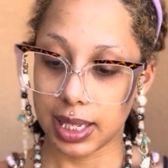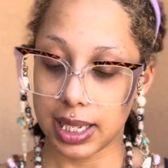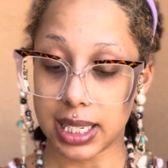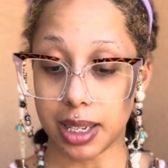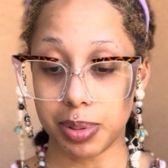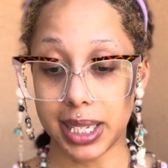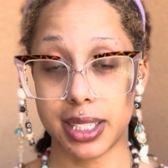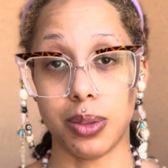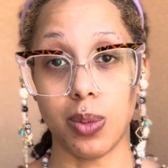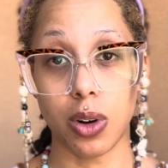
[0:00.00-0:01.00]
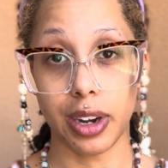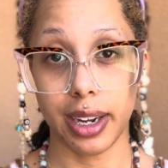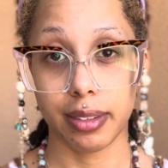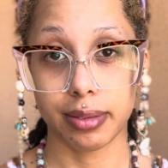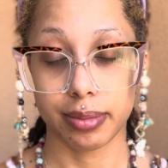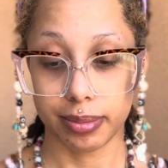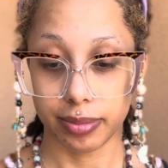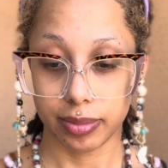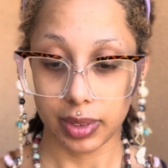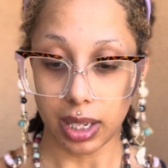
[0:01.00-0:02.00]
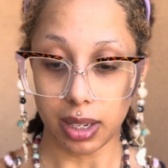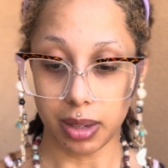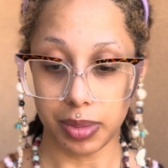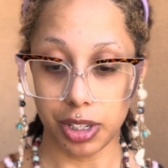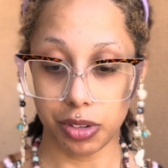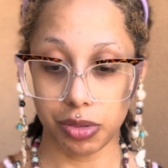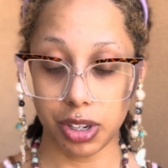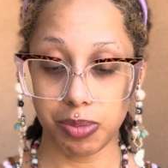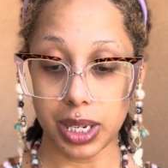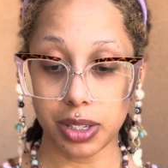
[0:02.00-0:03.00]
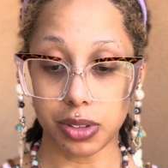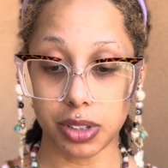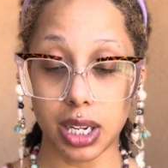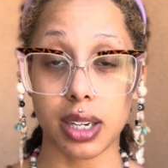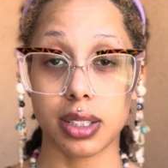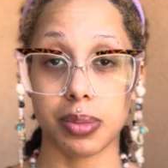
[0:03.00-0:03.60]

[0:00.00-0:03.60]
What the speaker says: it's like a pleasant warning. And your Three of Pentacles talks